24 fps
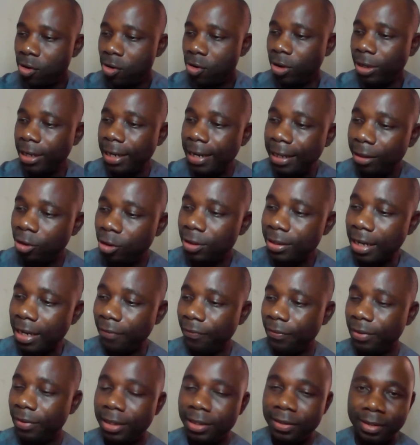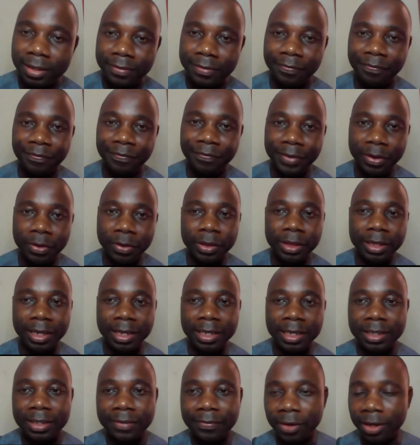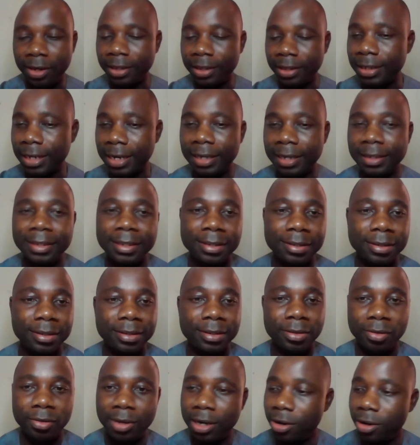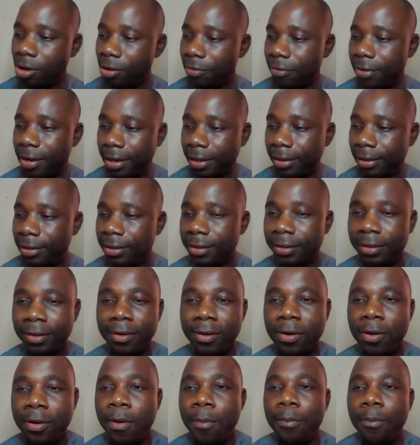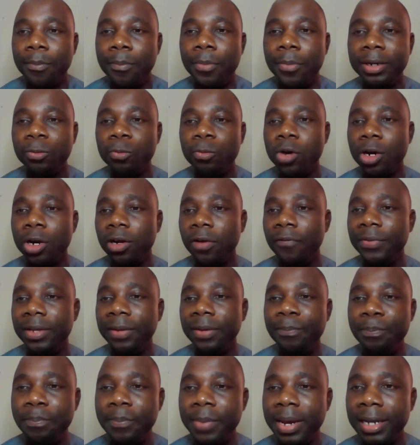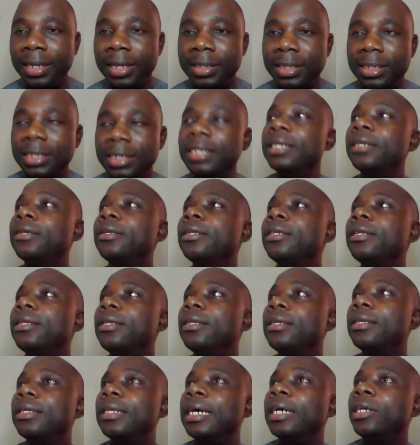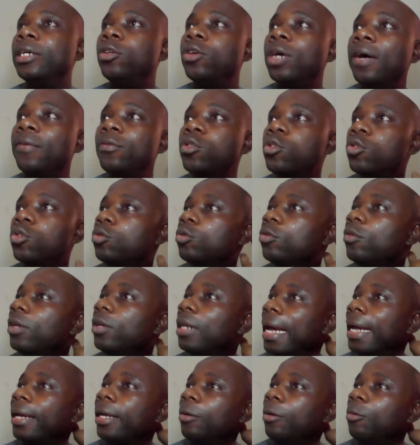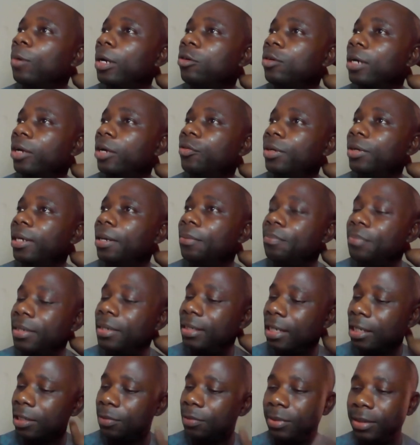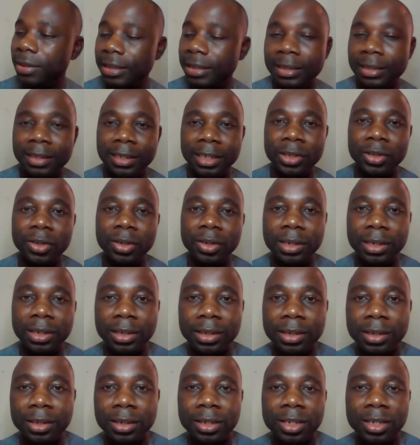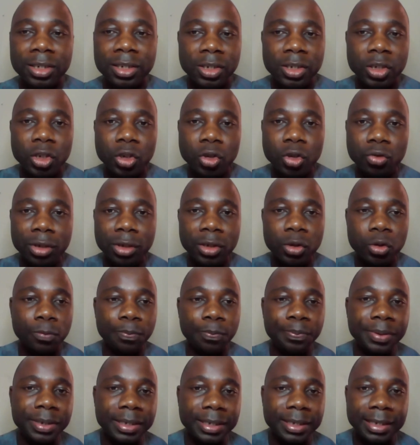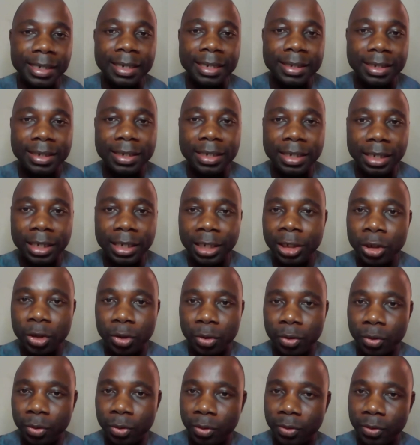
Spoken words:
Okay, let us have these few things for a start. You are all right. But one of the main things that you have to, like when you are doing a business presentation, is you need to present the issue.